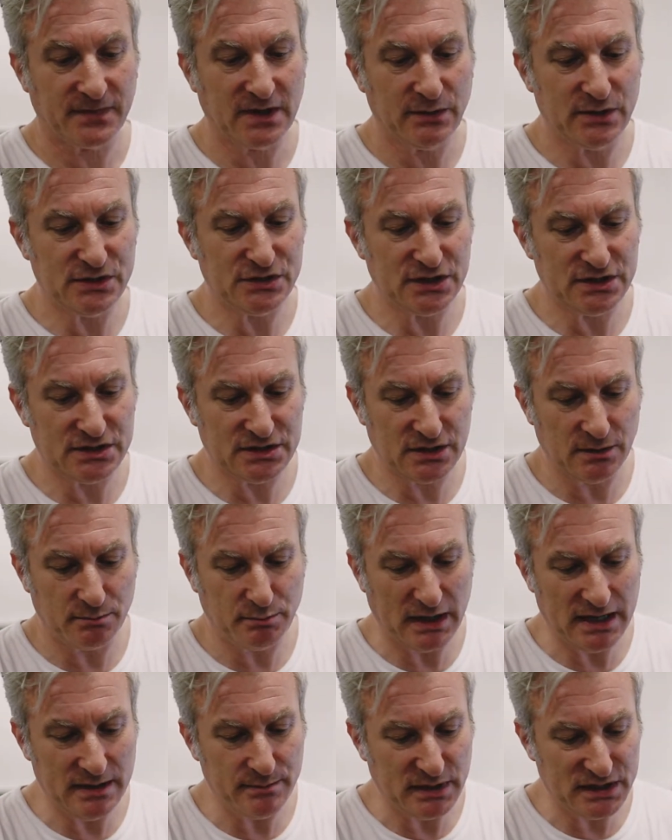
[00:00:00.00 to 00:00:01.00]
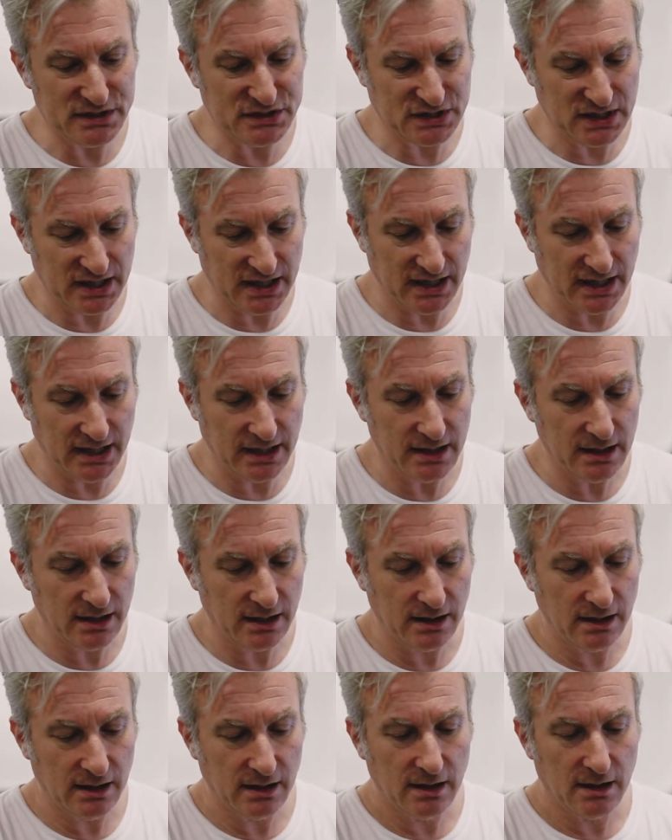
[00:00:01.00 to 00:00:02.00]
which is the BBC
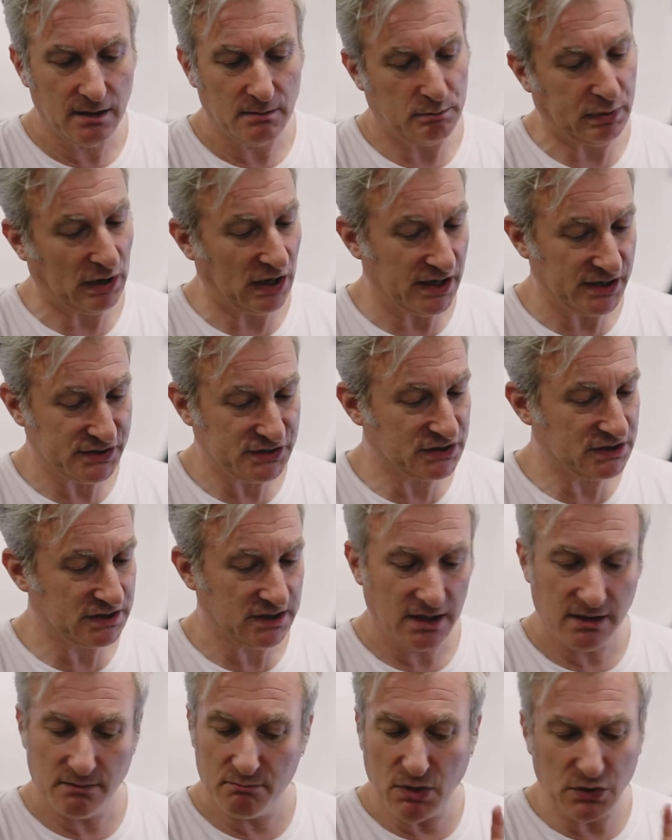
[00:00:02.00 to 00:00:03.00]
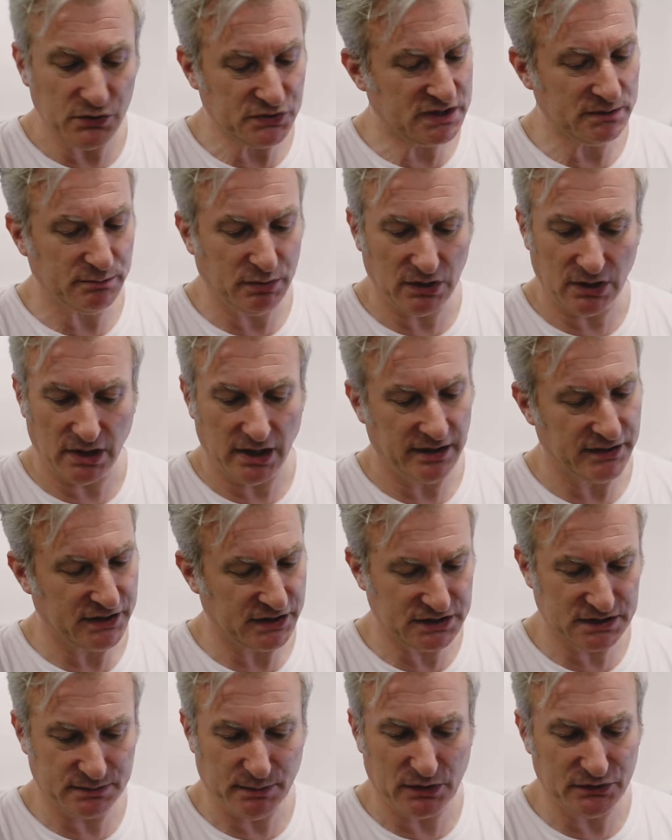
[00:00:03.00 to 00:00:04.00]
plus multiple other
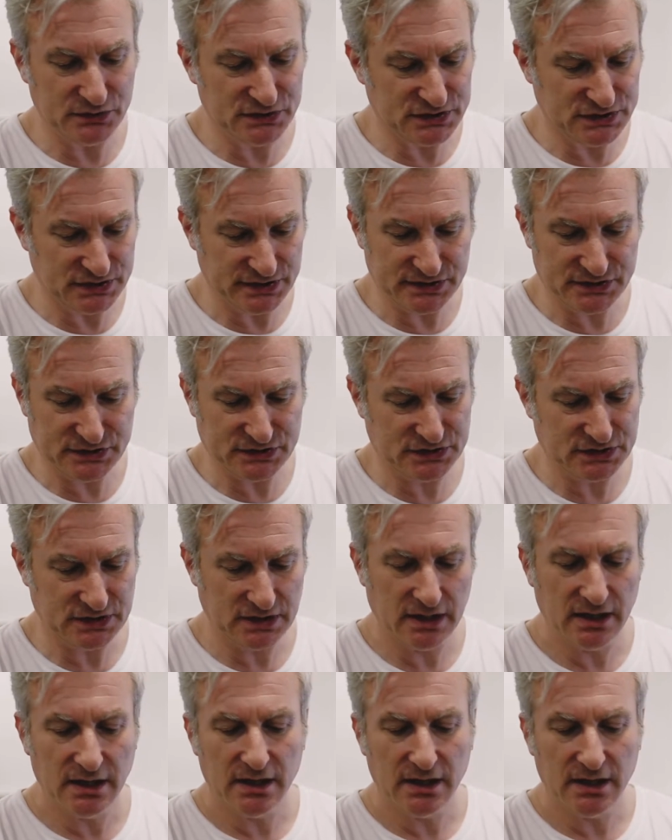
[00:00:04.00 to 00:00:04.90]
sponsors,